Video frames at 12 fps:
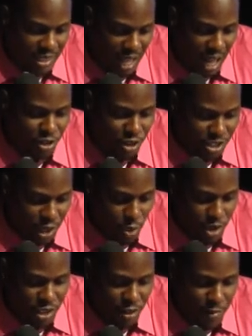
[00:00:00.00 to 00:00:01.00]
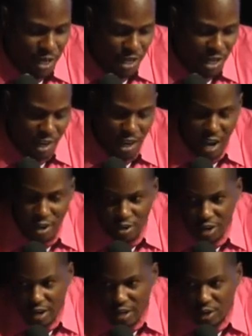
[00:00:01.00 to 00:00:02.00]
address the quality of medical
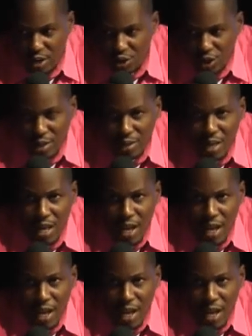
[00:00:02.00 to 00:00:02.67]
education.